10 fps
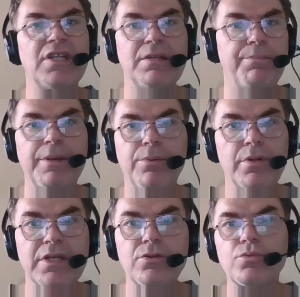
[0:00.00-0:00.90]
people
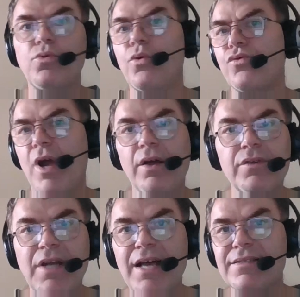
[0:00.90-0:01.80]
need to go
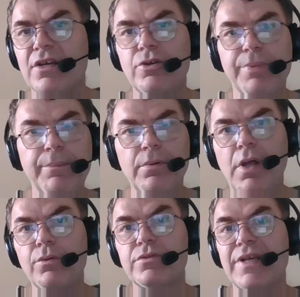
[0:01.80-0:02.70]
around and ask other people
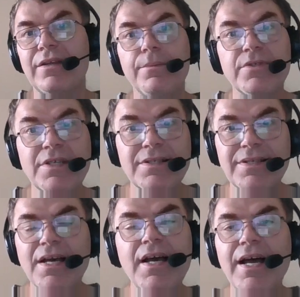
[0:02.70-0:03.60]
how to set up things,
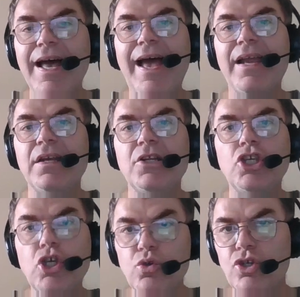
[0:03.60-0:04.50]
and
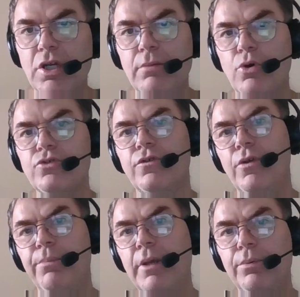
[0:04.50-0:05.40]
usually most of
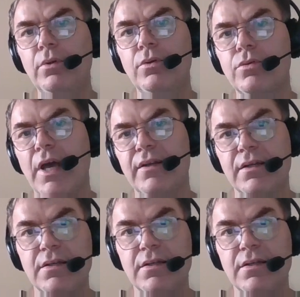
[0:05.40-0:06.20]
the people who get in these